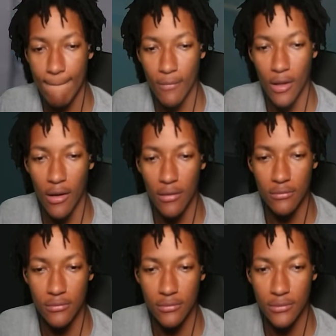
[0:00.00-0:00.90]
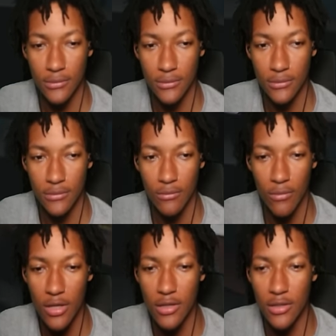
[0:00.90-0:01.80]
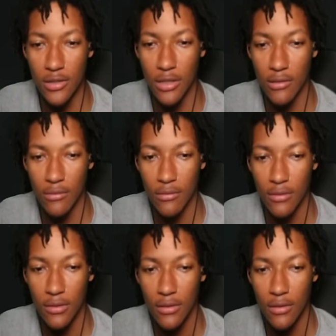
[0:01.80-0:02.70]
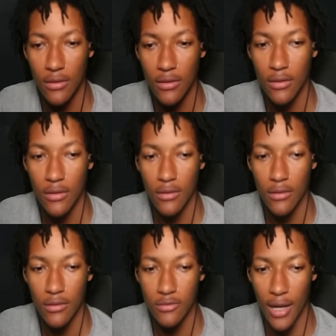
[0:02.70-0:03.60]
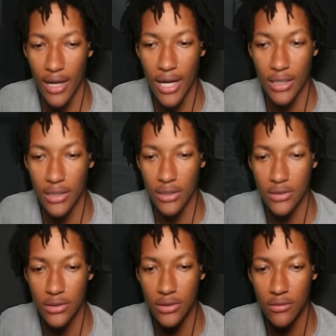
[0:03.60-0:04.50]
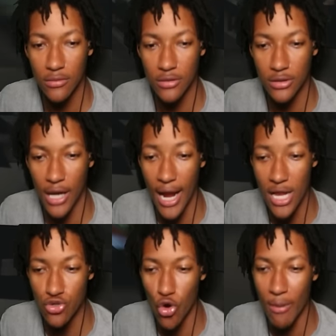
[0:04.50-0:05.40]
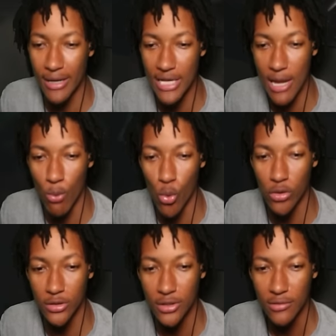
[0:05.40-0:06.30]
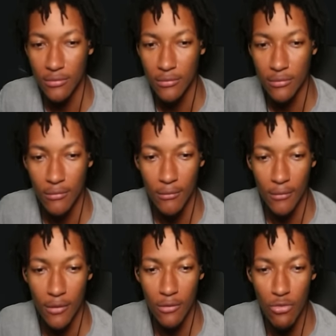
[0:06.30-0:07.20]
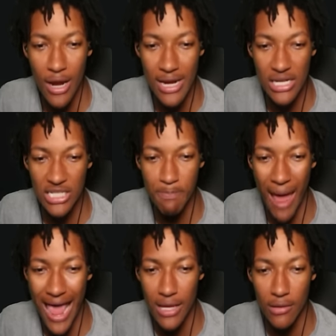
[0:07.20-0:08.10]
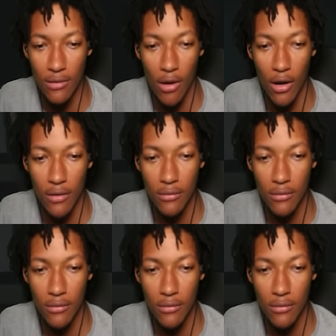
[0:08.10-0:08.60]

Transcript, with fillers: Yeah, we good now. But I got kids. Because I enjoy my damn walls. Getting a spanking. Right.